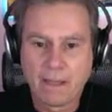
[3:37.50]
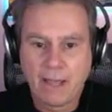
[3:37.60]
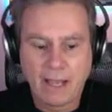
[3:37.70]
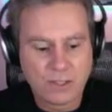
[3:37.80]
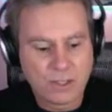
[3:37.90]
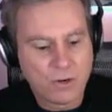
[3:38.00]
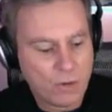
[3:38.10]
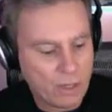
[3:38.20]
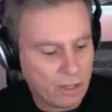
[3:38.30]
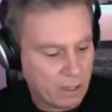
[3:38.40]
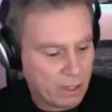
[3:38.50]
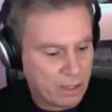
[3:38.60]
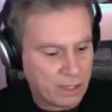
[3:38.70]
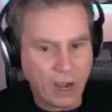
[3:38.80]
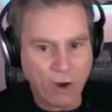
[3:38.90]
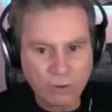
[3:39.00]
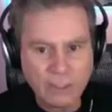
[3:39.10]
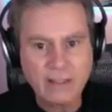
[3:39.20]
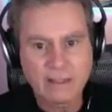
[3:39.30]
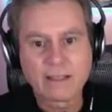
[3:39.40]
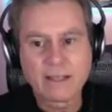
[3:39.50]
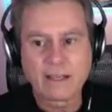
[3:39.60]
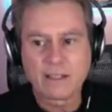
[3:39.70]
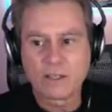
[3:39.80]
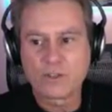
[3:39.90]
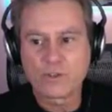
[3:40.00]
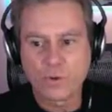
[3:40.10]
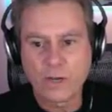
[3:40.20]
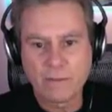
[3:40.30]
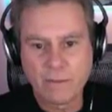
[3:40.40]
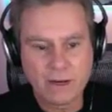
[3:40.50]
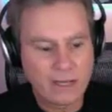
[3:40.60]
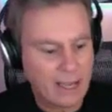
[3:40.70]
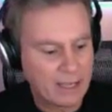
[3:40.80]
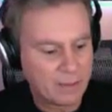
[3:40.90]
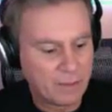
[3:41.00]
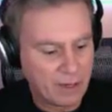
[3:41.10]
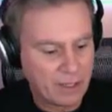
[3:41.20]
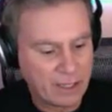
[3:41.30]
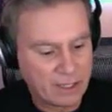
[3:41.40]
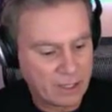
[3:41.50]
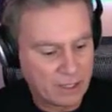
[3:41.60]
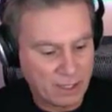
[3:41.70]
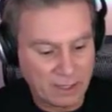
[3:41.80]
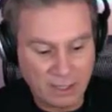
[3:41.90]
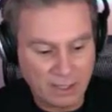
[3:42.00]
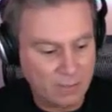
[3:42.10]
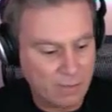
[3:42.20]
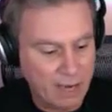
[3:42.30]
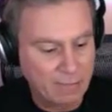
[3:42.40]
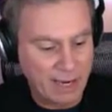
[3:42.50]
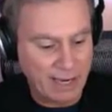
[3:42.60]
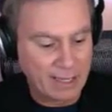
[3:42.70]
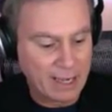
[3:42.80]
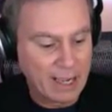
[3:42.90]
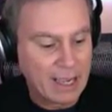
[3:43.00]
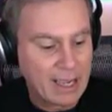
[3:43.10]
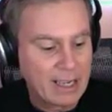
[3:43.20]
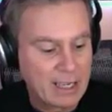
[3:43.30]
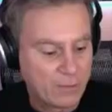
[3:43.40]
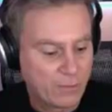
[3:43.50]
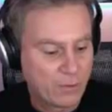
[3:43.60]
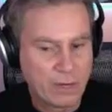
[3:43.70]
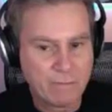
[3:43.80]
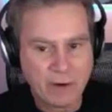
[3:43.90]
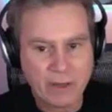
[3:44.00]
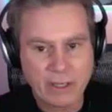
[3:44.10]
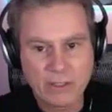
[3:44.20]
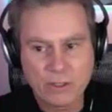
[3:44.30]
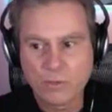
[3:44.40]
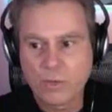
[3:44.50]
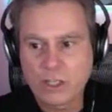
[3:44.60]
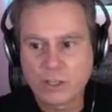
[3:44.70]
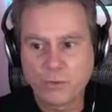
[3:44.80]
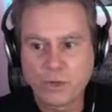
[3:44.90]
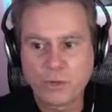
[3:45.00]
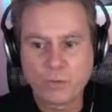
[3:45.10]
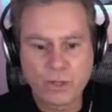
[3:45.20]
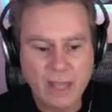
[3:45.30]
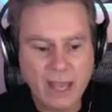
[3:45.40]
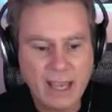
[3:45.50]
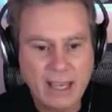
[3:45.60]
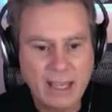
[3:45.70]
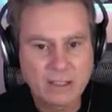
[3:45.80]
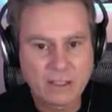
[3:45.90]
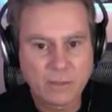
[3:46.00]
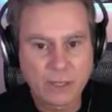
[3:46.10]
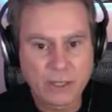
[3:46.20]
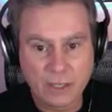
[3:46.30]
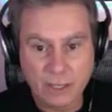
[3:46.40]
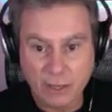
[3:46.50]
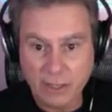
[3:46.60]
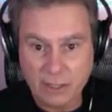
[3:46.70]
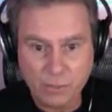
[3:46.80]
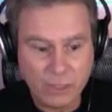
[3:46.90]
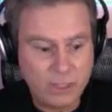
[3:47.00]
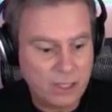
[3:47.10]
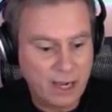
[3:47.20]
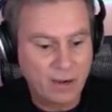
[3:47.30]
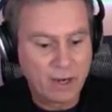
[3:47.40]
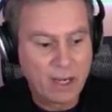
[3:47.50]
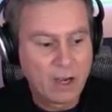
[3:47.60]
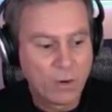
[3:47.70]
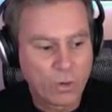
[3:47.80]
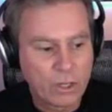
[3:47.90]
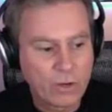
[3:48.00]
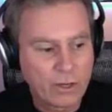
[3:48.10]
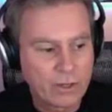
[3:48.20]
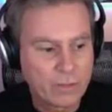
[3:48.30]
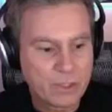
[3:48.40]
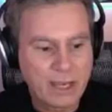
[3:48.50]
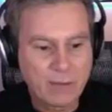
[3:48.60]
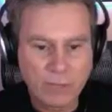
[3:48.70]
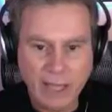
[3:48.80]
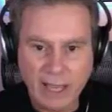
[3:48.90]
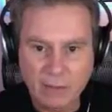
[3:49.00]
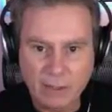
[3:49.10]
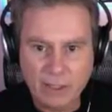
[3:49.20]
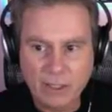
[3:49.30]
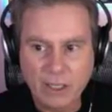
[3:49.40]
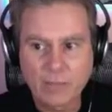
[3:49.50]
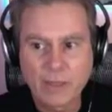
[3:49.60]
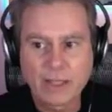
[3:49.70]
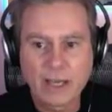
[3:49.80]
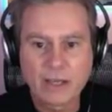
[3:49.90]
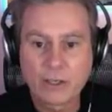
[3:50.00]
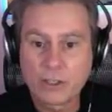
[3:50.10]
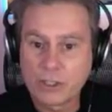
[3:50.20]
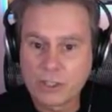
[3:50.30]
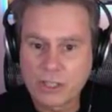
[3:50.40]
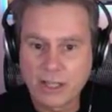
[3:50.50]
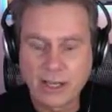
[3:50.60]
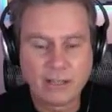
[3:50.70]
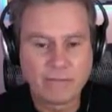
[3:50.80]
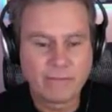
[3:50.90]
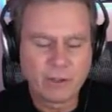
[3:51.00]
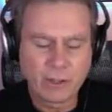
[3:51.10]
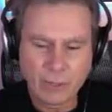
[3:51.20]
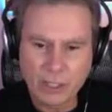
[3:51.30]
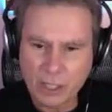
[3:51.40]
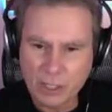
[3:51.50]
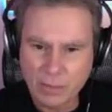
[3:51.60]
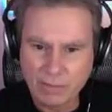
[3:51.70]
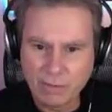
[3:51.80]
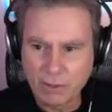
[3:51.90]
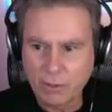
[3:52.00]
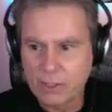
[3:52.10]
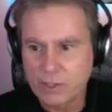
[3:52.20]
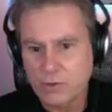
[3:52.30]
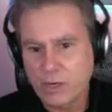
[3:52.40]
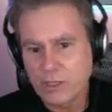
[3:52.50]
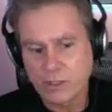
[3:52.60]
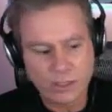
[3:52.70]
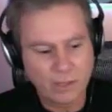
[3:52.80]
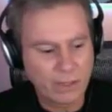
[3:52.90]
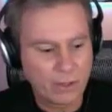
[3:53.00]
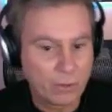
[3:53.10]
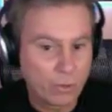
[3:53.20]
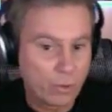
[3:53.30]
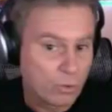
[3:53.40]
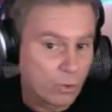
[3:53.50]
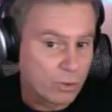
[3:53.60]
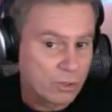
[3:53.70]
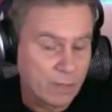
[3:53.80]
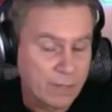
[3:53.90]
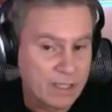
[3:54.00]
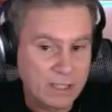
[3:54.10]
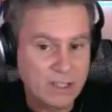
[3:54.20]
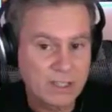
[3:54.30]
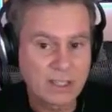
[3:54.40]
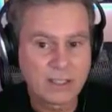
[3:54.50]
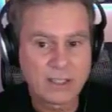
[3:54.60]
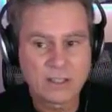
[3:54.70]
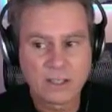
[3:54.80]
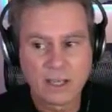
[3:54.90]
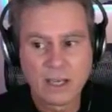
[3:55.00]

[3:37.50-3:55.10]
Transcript: And so the only thing that can destroy America as America exists, at least in my mind, is for Americans to reach the point where they get to the place, and they're at this place now, where you hear them say, we can't really talk about that, or you shouldn't say that on the phone, or I'm going to change my voter registration or something, or somebody's listening to this.